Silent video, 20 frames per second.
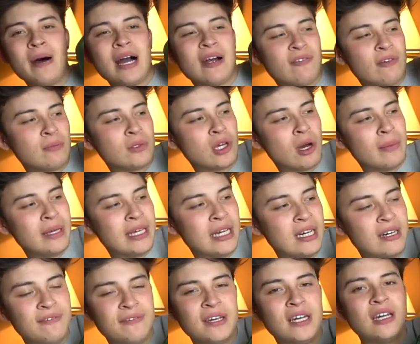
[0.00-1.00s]
bag from Tommy
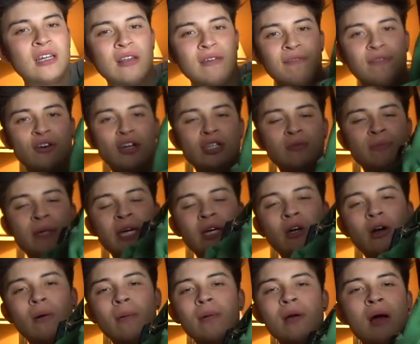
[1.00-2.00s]
Hilfiger, the first
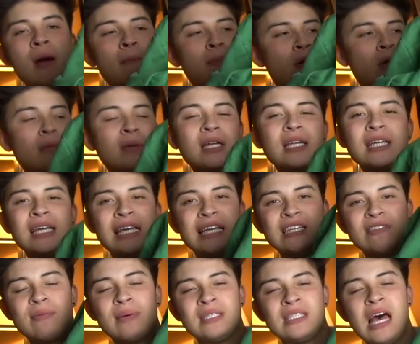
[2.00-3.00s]
pickup. Probably gonna keep
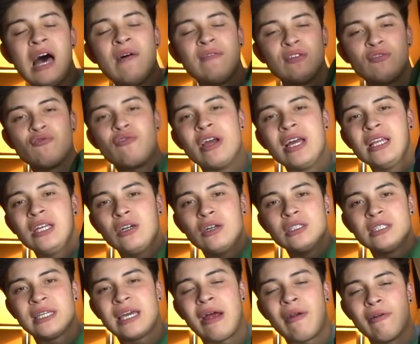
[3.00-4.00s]
this for myself. It's really
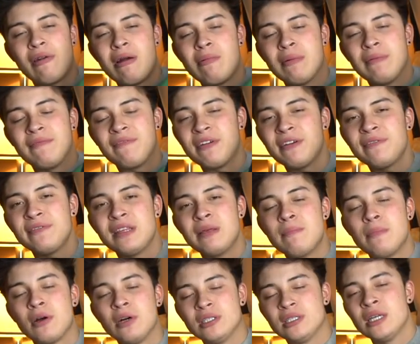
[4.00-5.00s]
good to carry around when
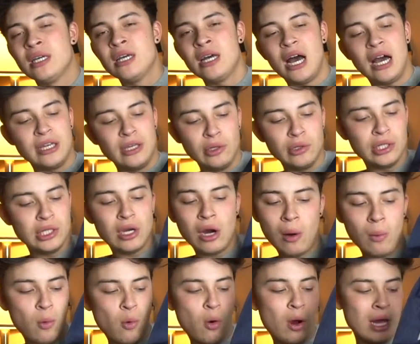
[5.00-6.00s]
thrifting because I usually
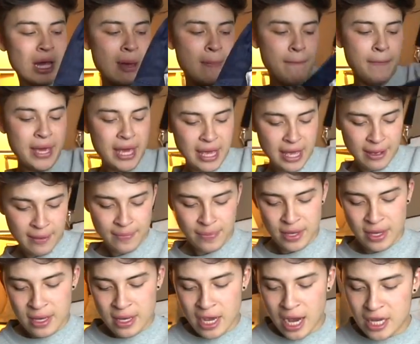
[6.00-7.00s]
cop quite a bit.
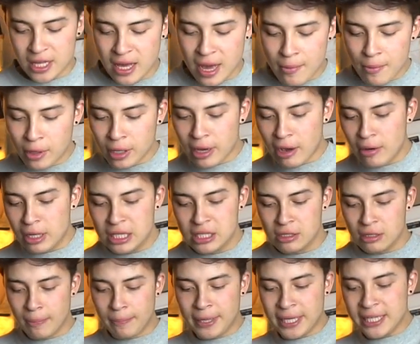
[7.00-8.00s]
And then we'll go
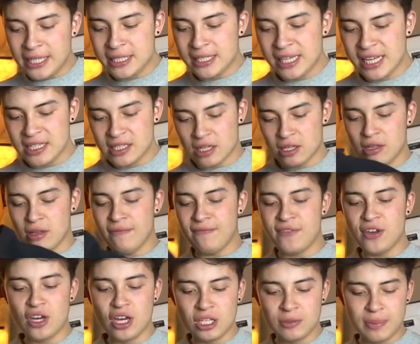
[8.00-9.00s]
into the pieces. So the
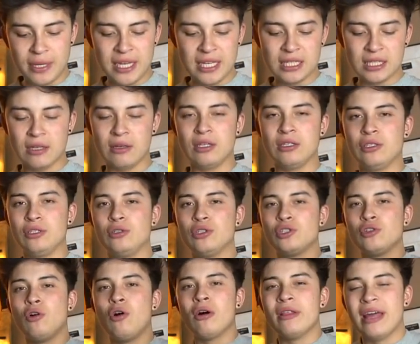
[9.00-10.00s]
first piece, as you
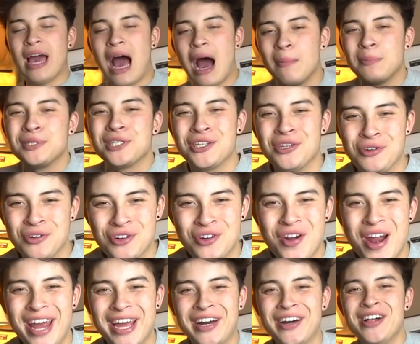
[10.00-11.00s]
saw, the absolute
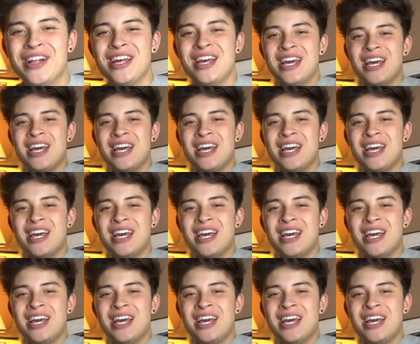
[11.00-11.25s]
grail,